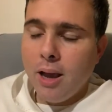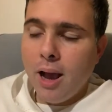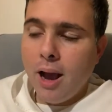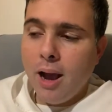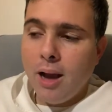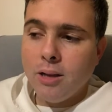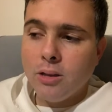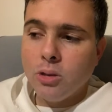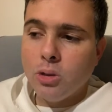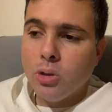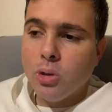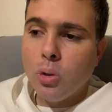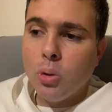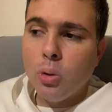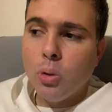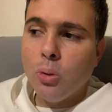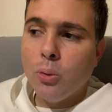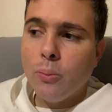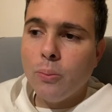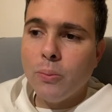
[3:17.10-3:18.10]
And
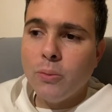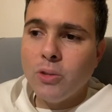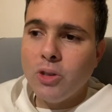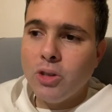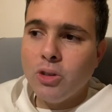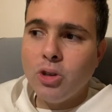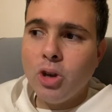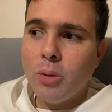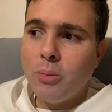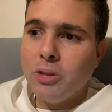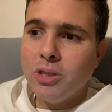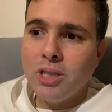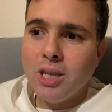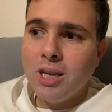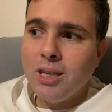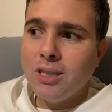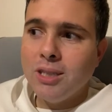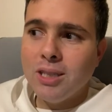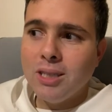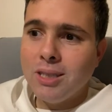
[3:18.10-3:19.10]
so St. Thomas
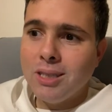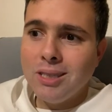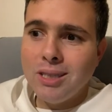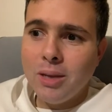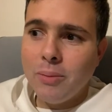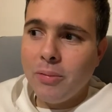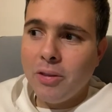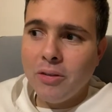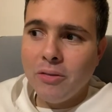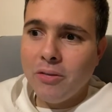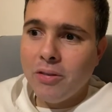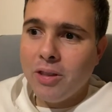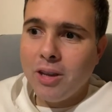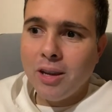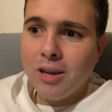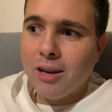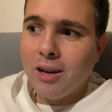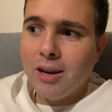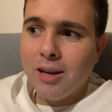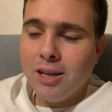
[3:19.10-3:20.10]
says it's the same thing for the
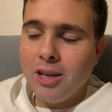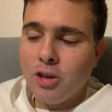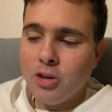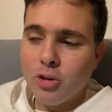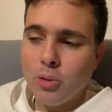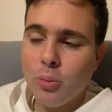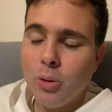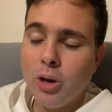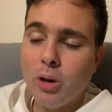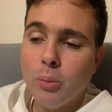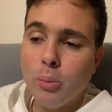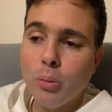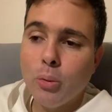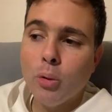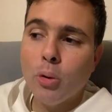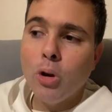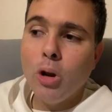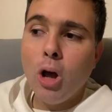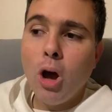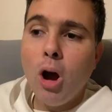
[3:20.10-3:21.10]
incarnation. We could
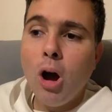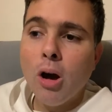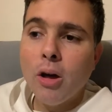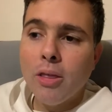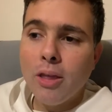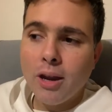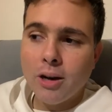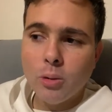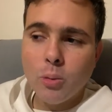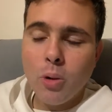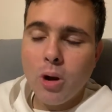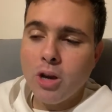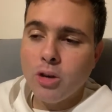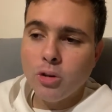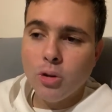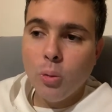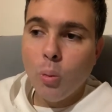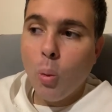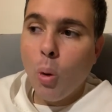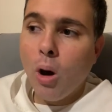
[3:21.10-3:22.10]
prolong that
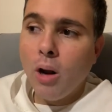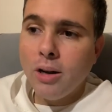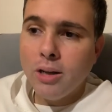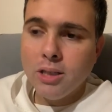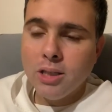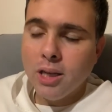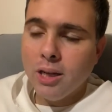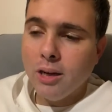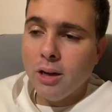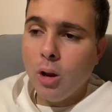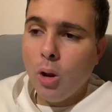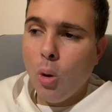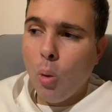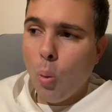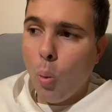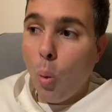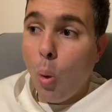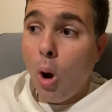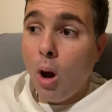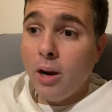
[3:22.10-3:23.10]
question. What is it?
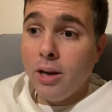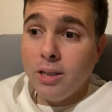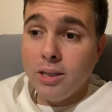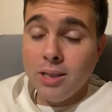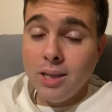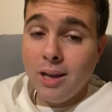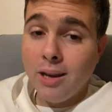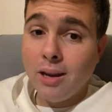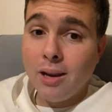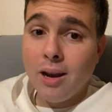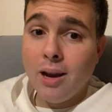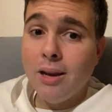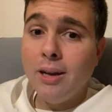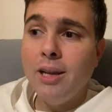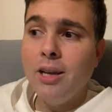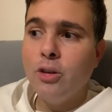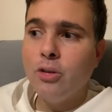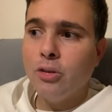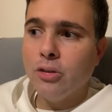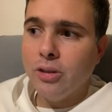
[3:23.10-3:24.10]
What is the
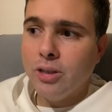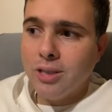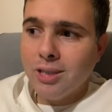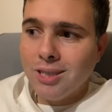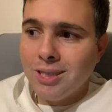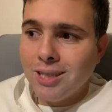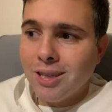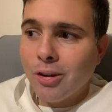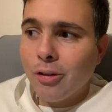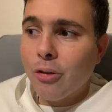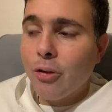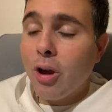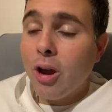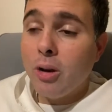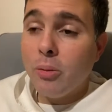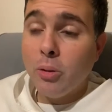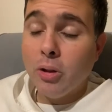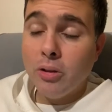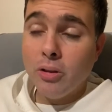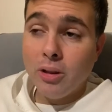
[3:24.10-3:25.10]
incarnation? This is
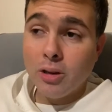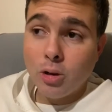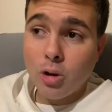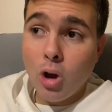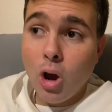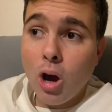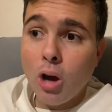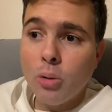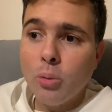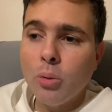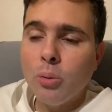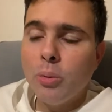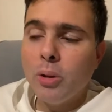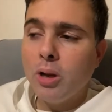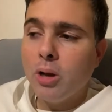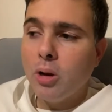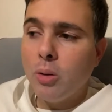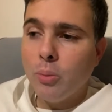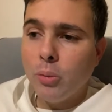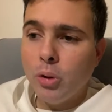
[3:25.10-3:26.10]
incredible, that God will
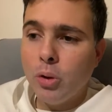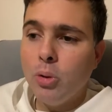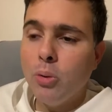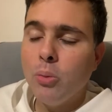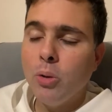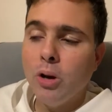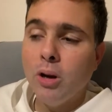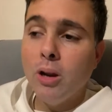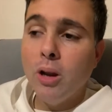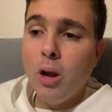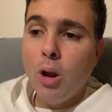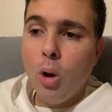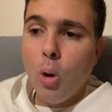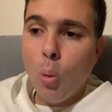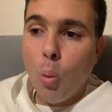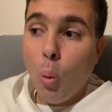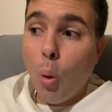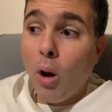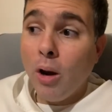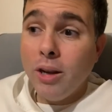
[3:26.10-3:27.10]
become human.
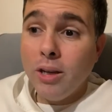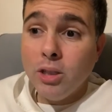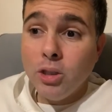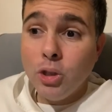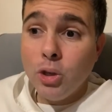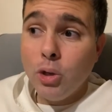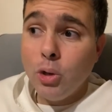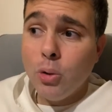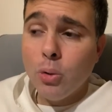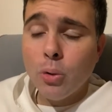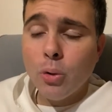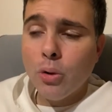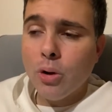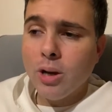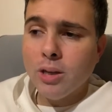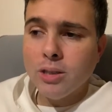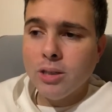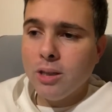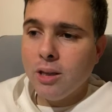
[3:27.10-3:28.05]
What is the Eucharist?